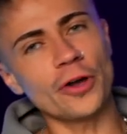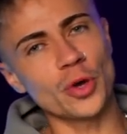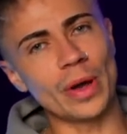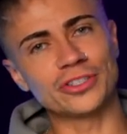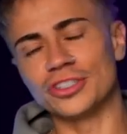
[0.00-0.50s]

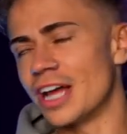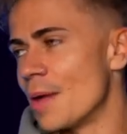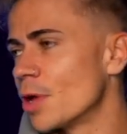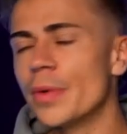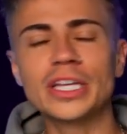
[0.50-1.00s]
you waste your
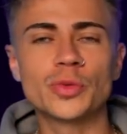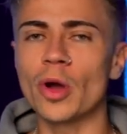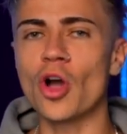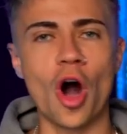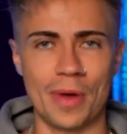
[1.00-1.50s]
time going into a
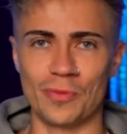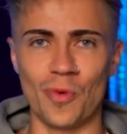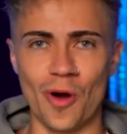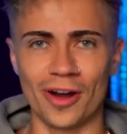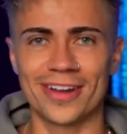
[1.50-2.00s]
comment
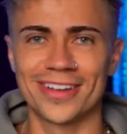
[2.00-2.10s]
war.